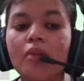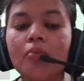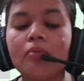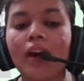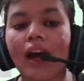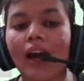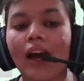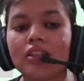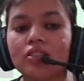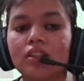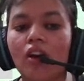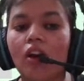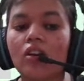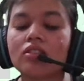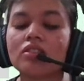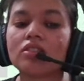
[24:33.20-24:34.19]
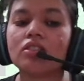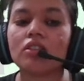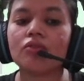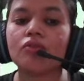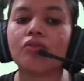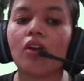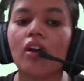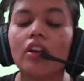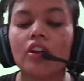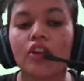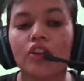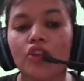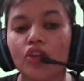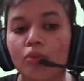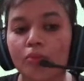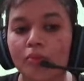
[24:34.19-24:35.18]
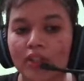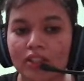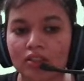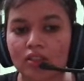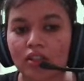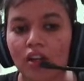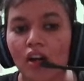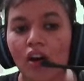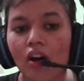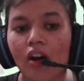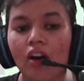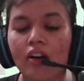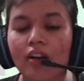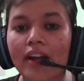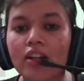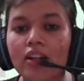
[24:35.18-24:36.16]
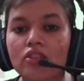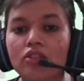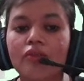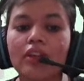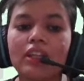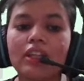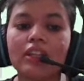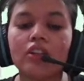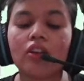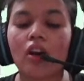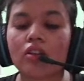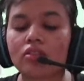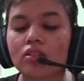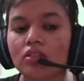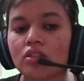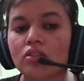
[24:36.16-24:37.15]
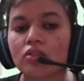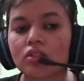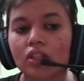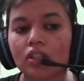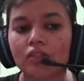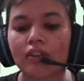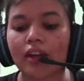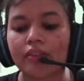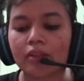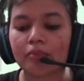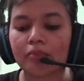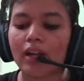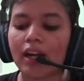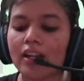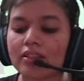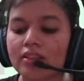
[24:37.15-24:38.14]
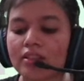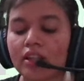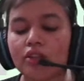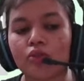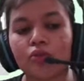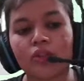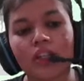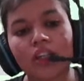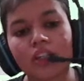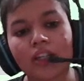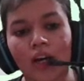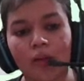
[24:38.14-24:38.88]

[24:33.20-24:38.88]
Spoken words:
what happens, since chlorophyll is present in a bit less quantities and other pigments which are present, so they